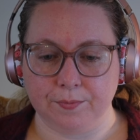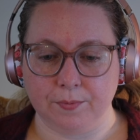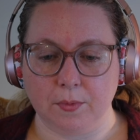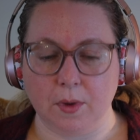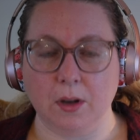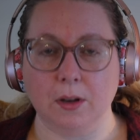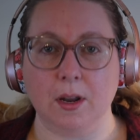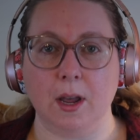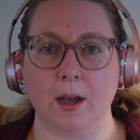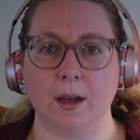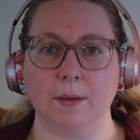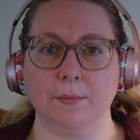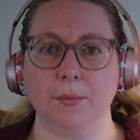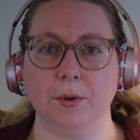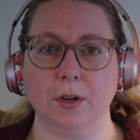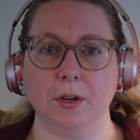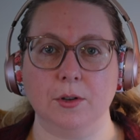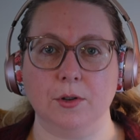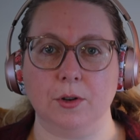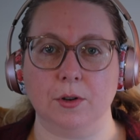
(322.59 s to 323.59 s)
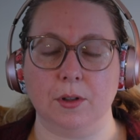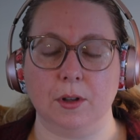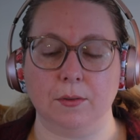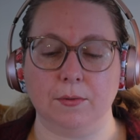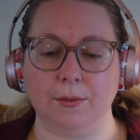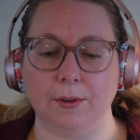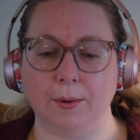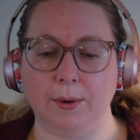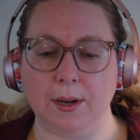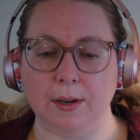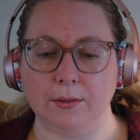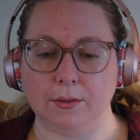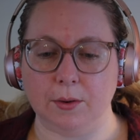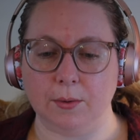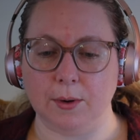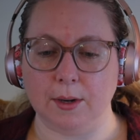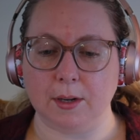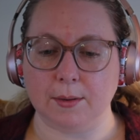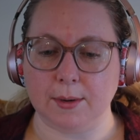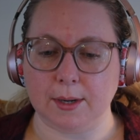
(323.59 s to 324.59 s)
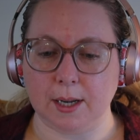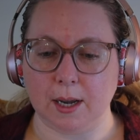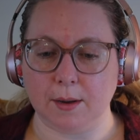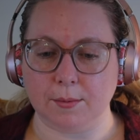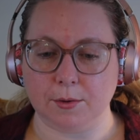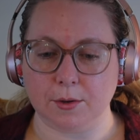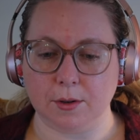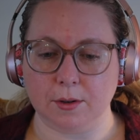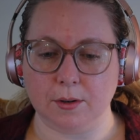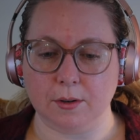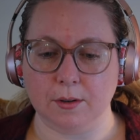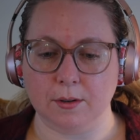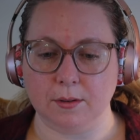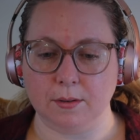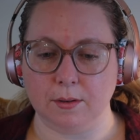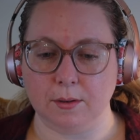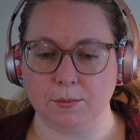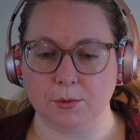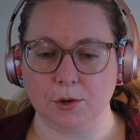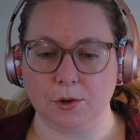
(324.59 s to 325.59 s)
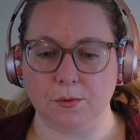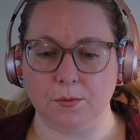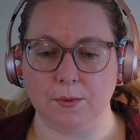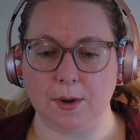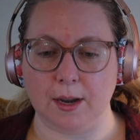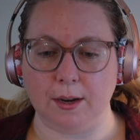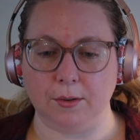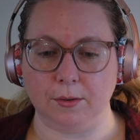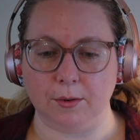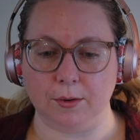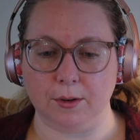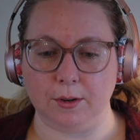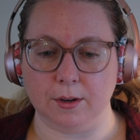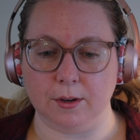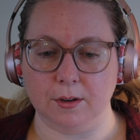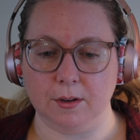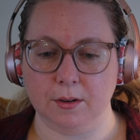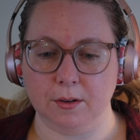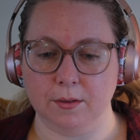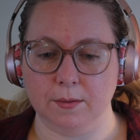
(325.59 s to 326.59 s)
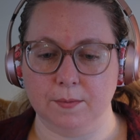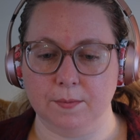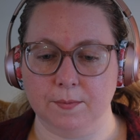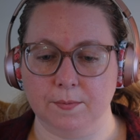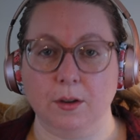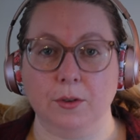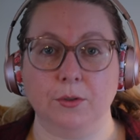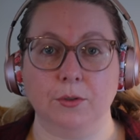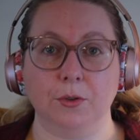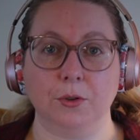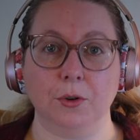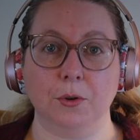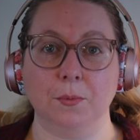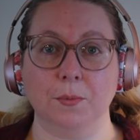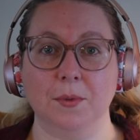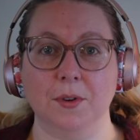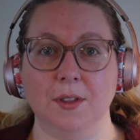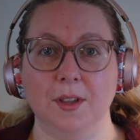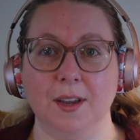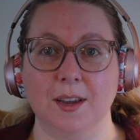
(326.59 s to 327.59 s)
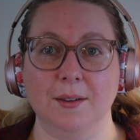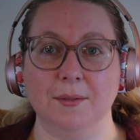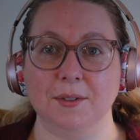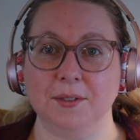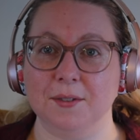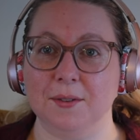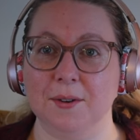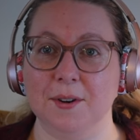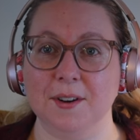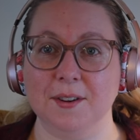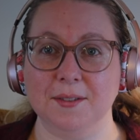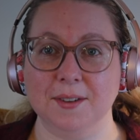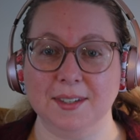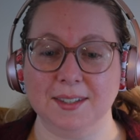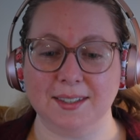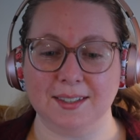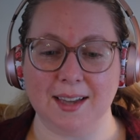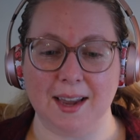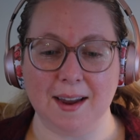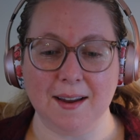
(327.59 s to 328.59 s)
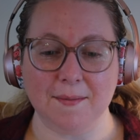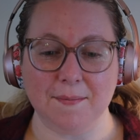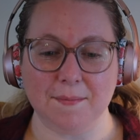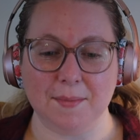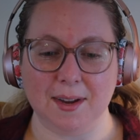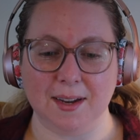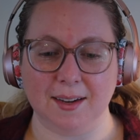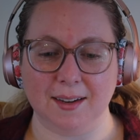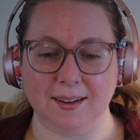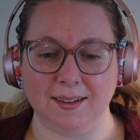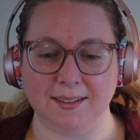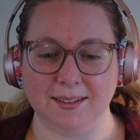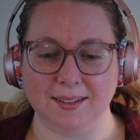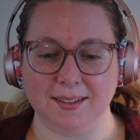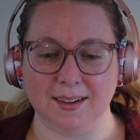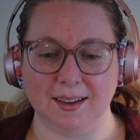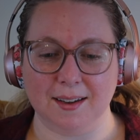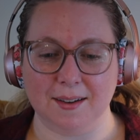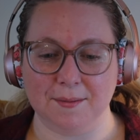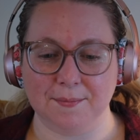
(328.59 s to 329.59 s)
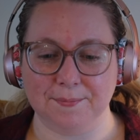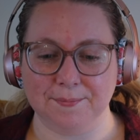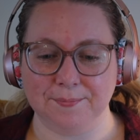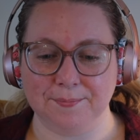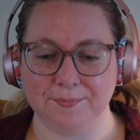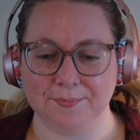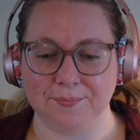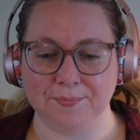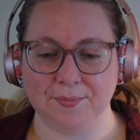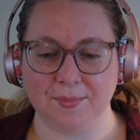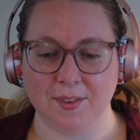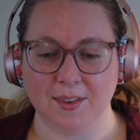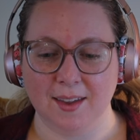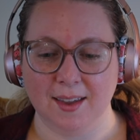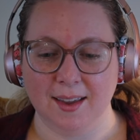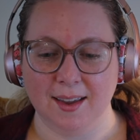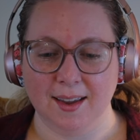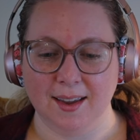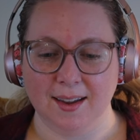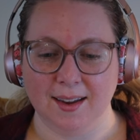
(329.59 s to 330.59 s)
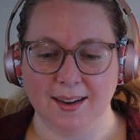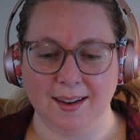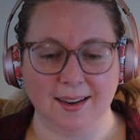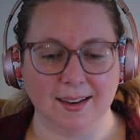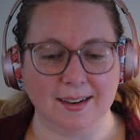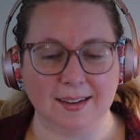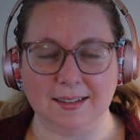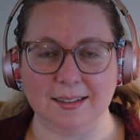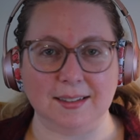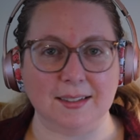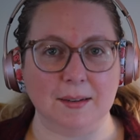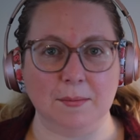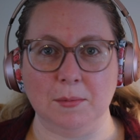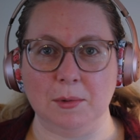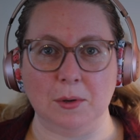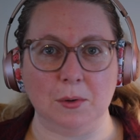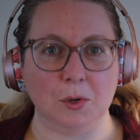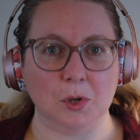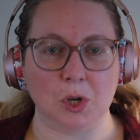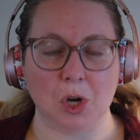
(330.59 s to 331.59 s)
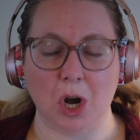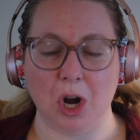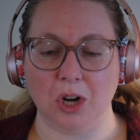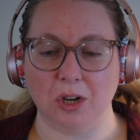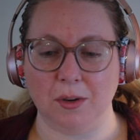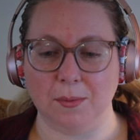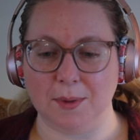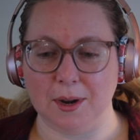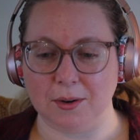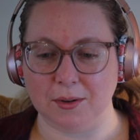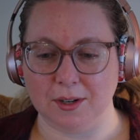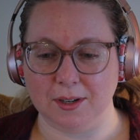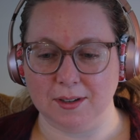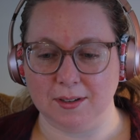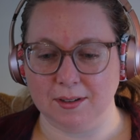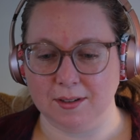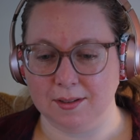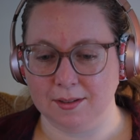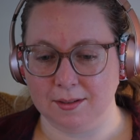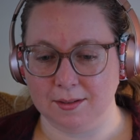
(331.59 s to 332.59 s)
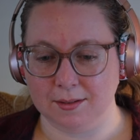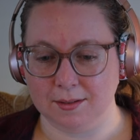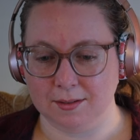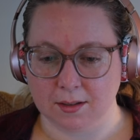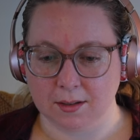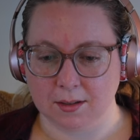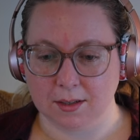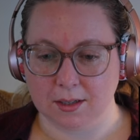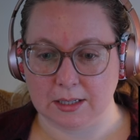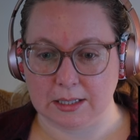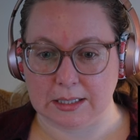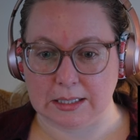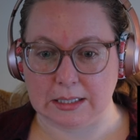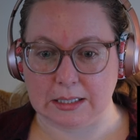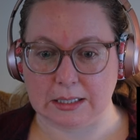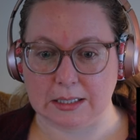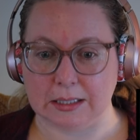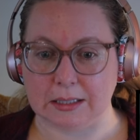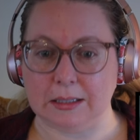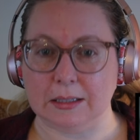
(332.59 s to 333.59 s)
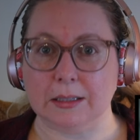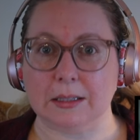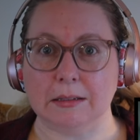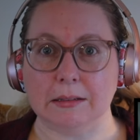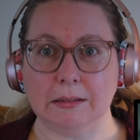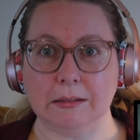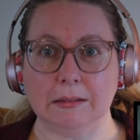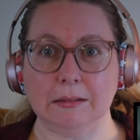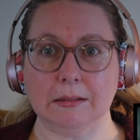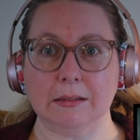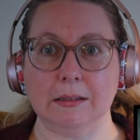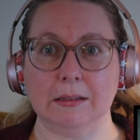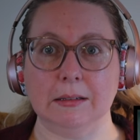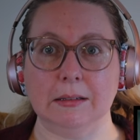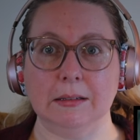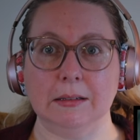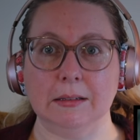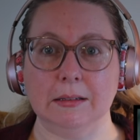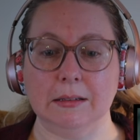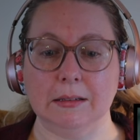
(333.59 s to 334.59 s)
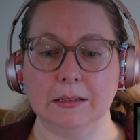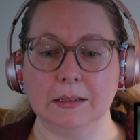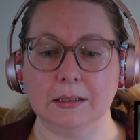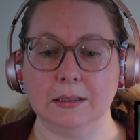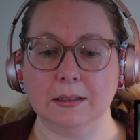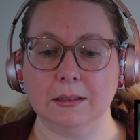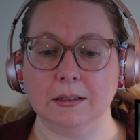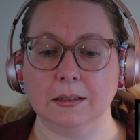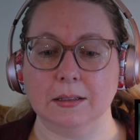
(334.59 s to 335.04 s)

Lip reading: and yeah, I'm pretty sure that Floki's going to be captured. I'm sure Ragnar assumed that he was going to escape because he didn't seem too shocked about it. There's Helga.